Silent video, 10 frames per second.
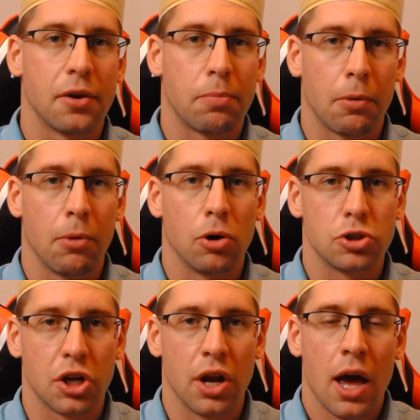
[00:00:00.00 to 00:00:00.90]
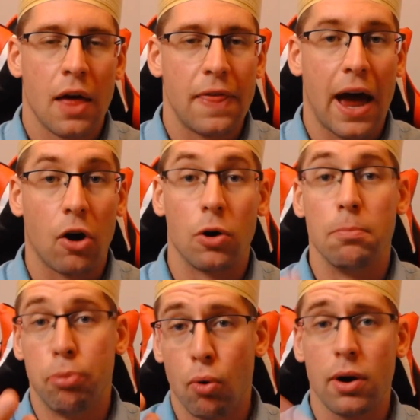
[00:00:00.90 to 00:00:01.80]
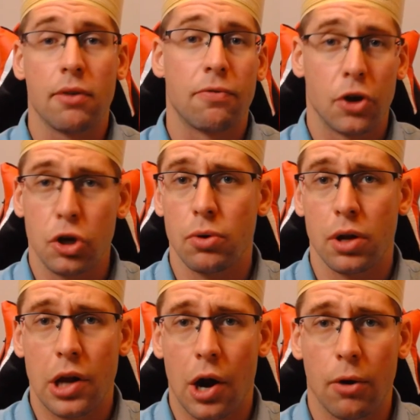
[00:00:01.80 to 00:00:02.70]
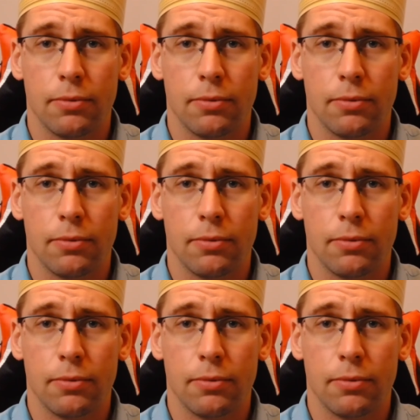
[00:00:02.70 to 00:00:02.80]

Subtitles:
promotion that are important for you to know.